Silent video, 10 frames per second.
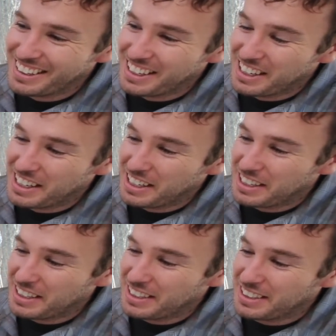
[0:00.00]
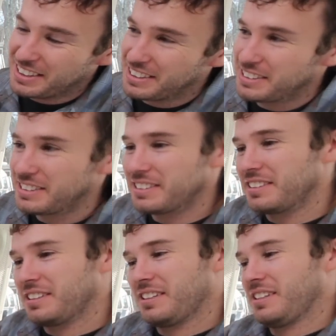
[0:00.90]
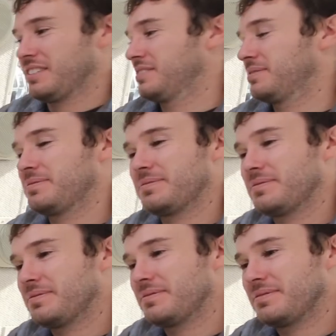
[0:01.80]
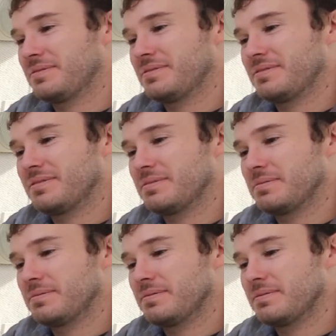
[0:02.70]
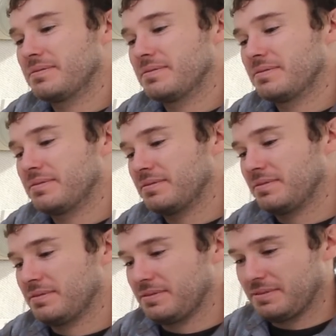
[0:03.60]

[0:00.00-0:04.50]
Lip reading: This person isn't speaking.